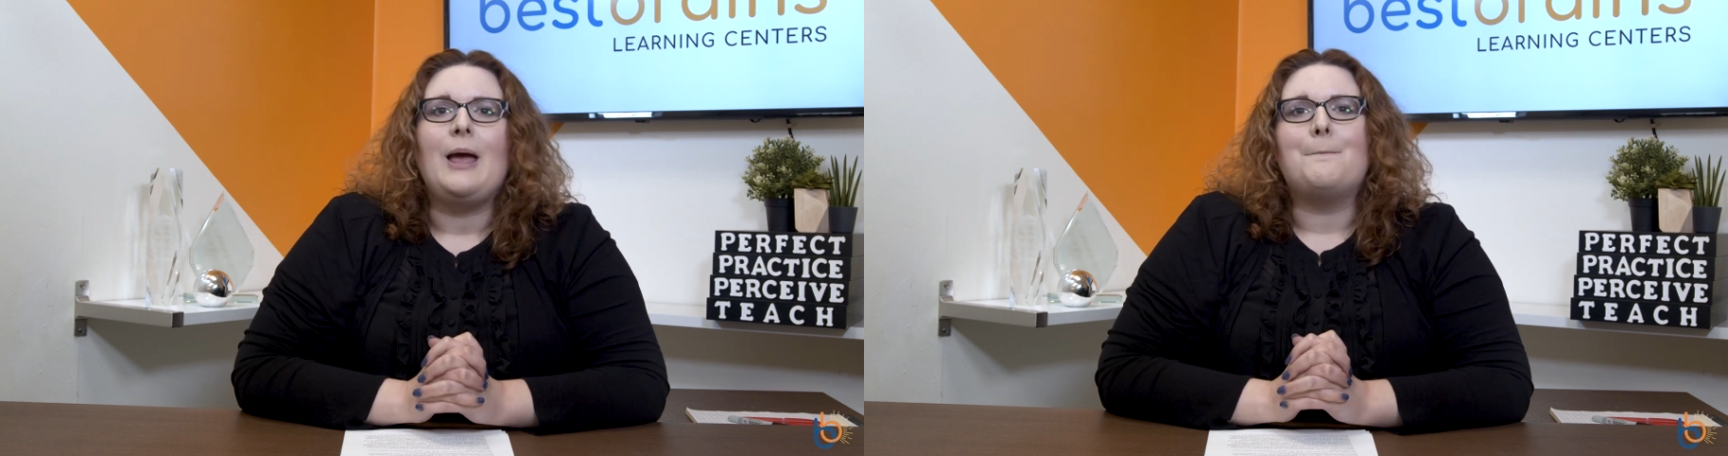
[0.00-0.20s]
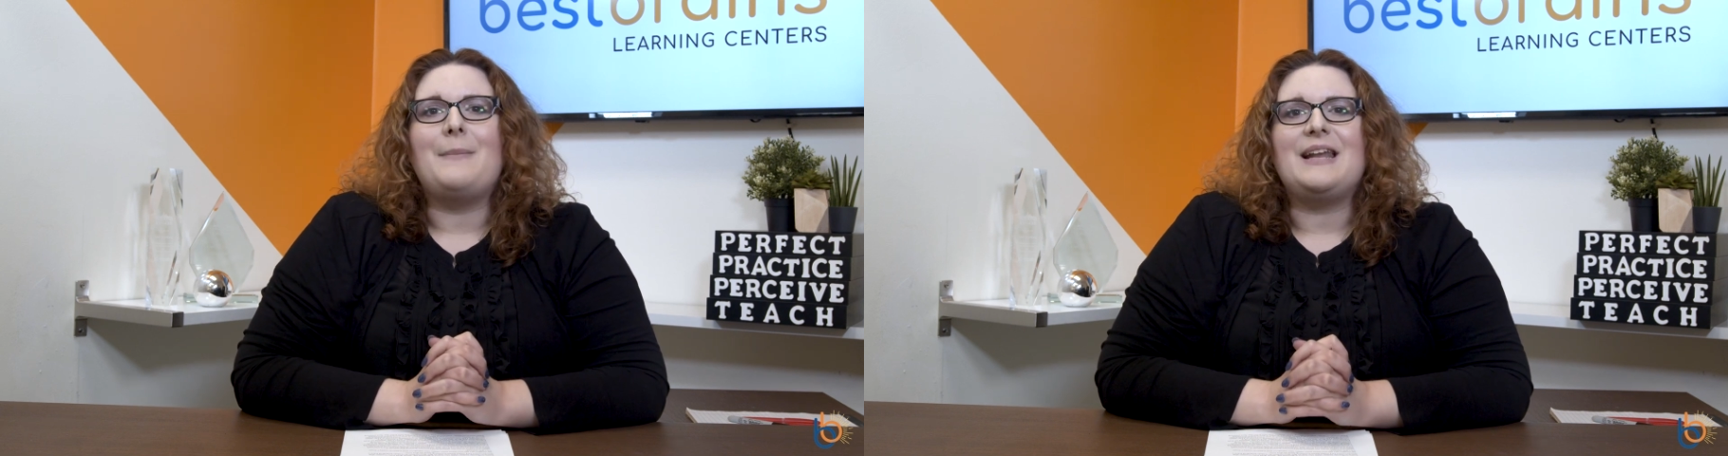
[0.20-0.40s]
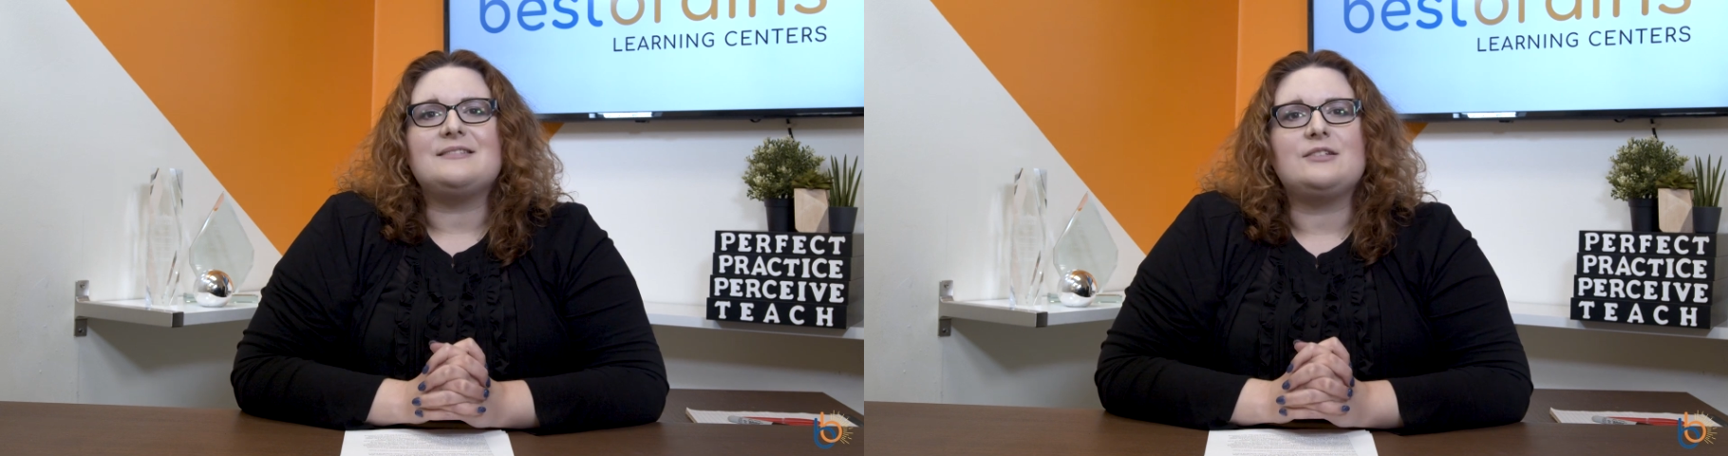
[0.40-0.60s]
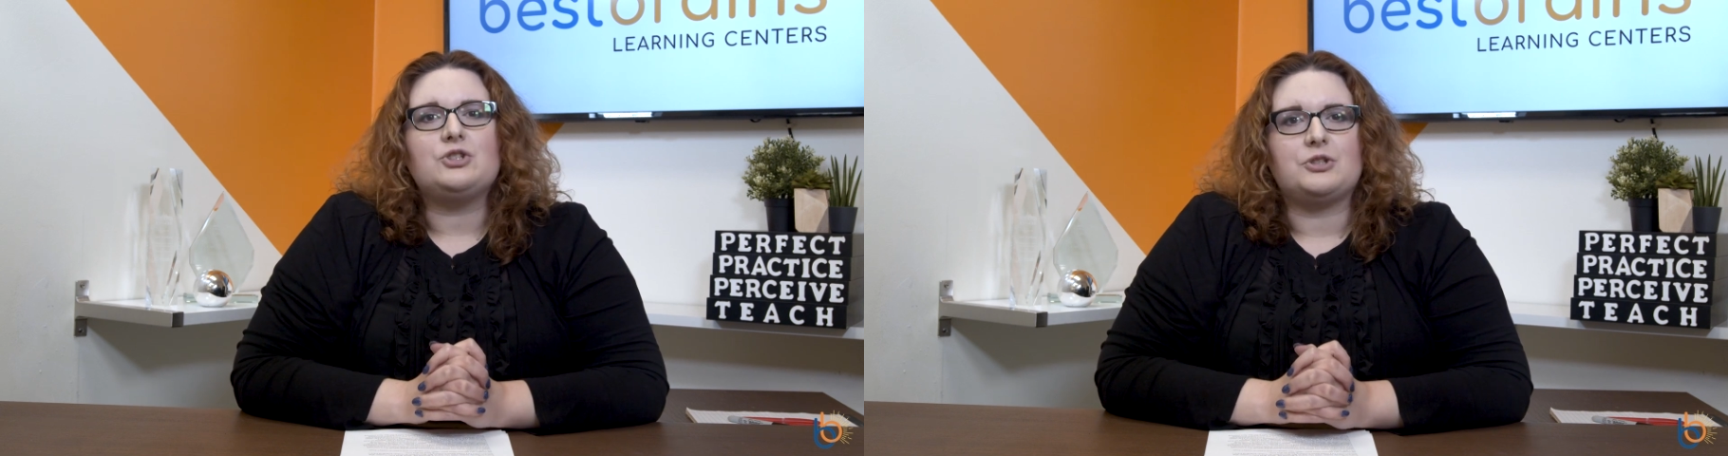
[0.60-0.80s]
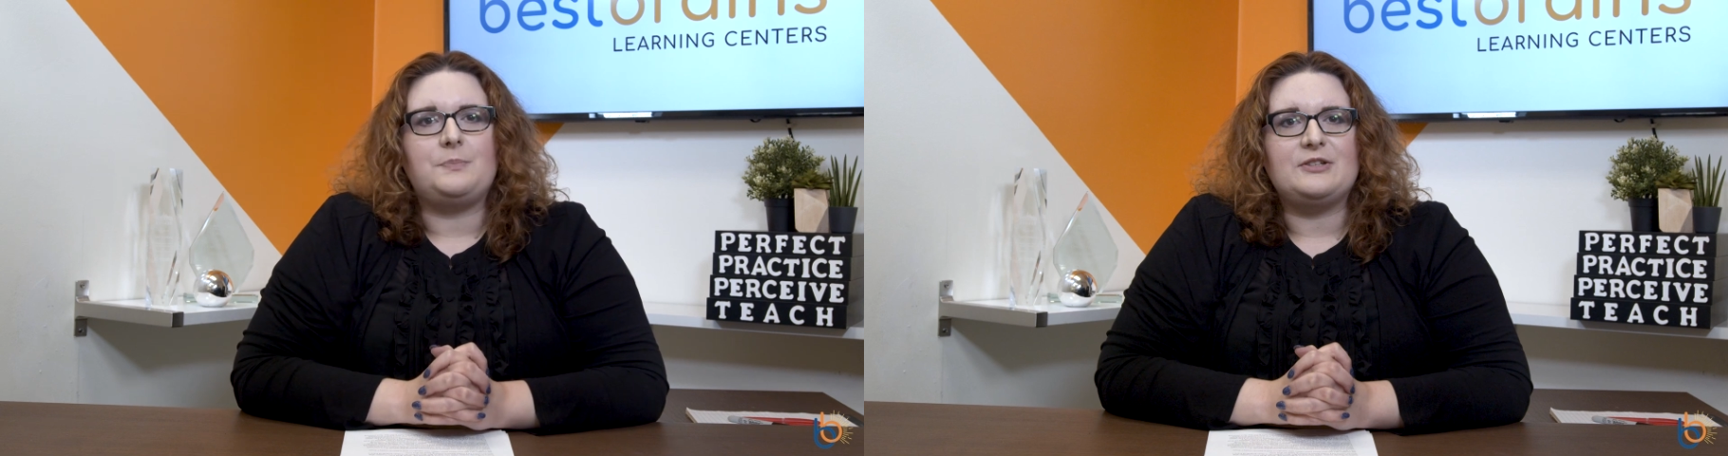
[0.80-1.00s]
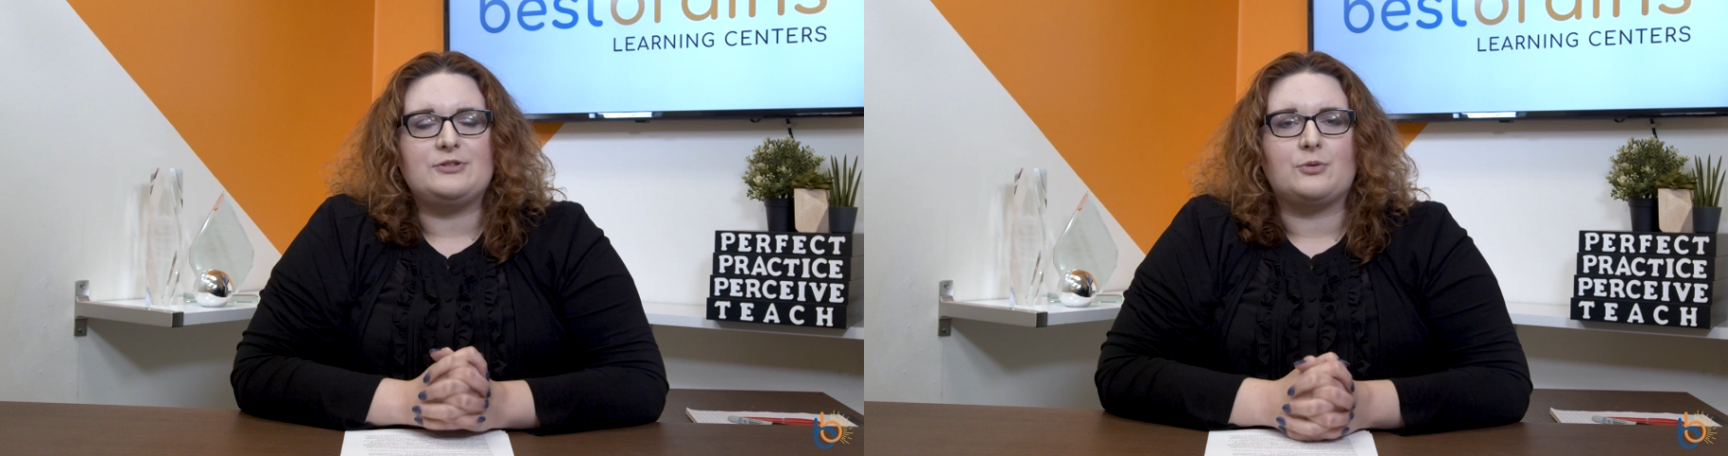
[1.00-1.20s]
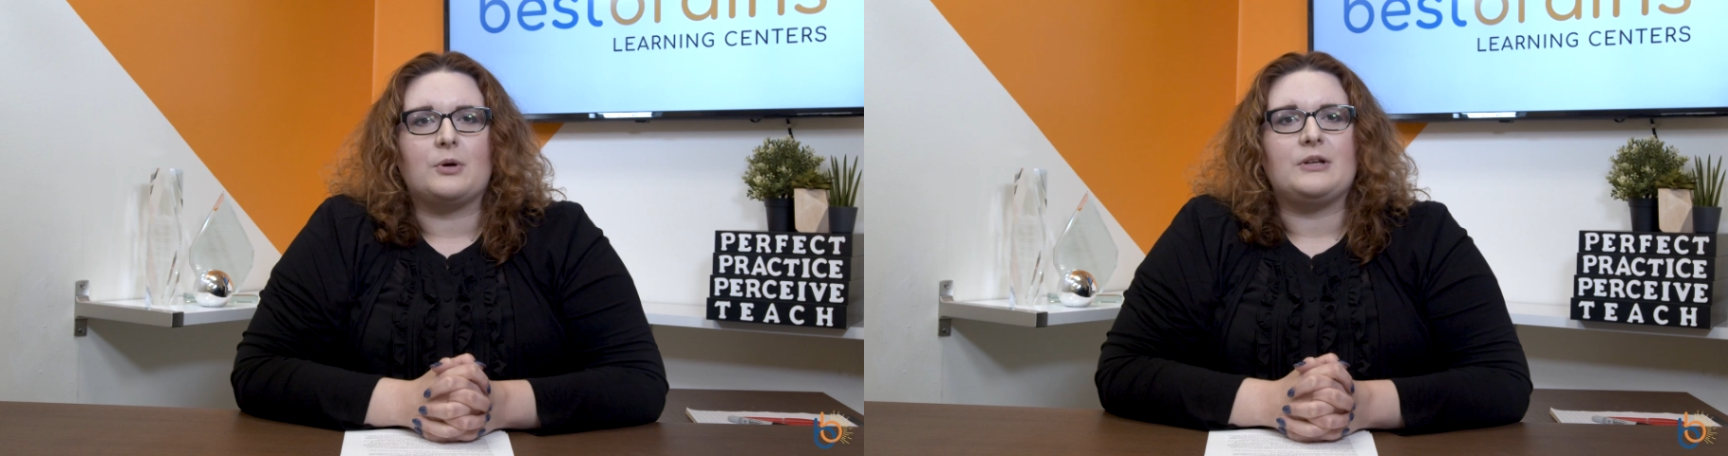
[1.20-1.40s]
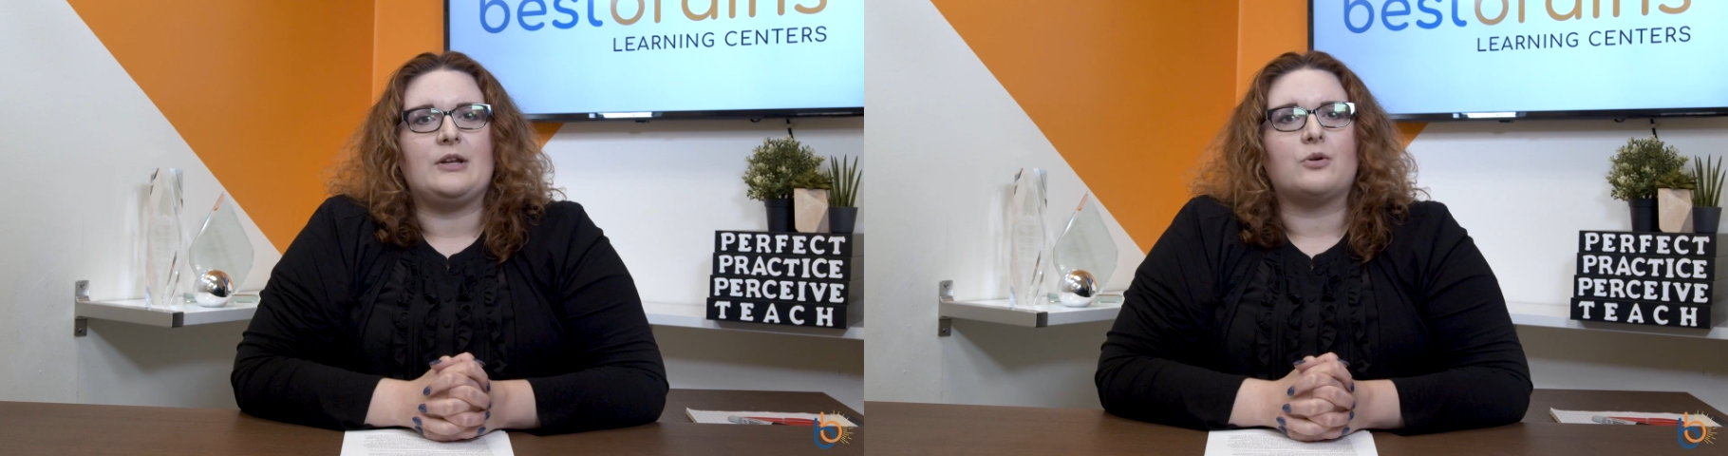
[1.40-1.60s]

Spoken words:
Medicine should be stored in